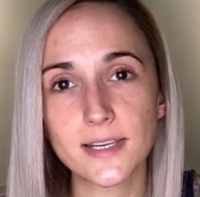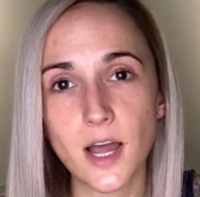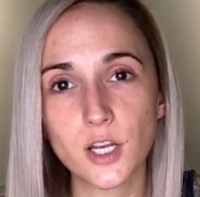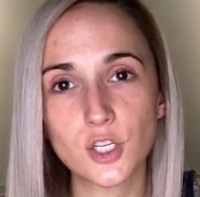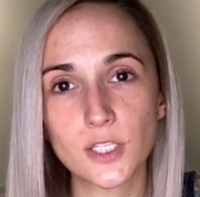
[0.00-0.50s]

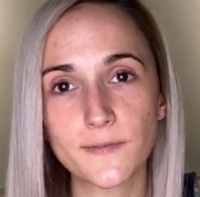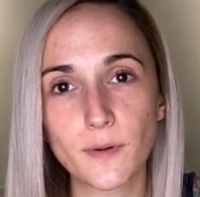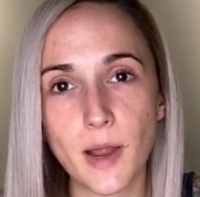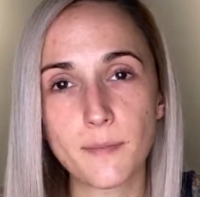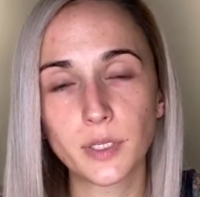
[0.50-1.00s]
not just
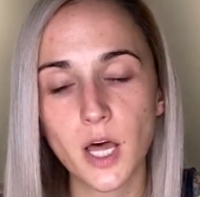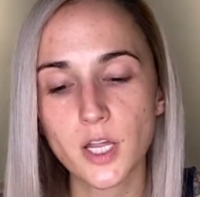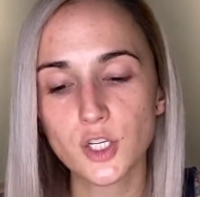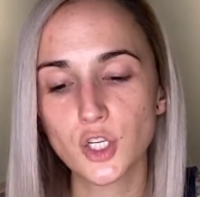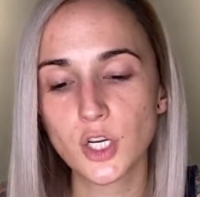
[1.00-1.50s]
for my
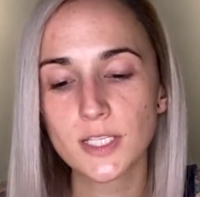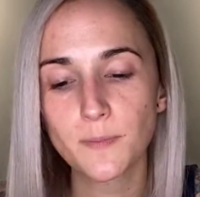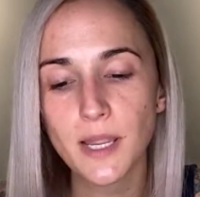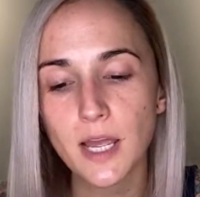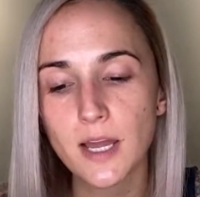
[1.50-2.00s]
blush,
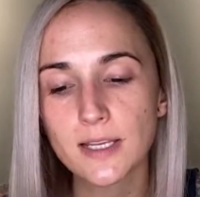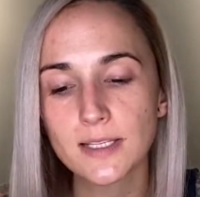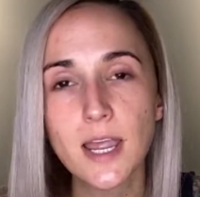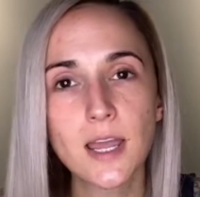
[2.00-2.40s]
just because